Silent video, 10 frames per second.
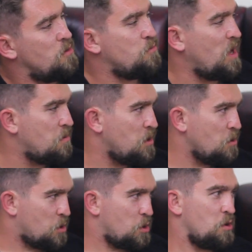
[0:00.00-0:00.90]
Maybe
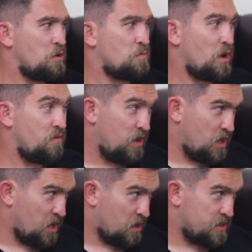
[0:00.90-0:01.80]
you should use my
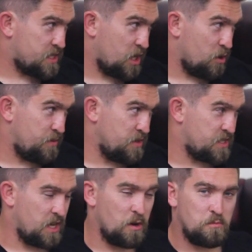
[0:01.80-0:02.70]
videos to help you
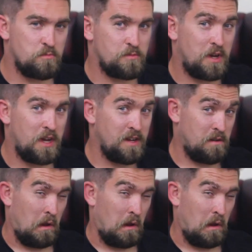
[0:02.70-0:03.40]
sell, eh?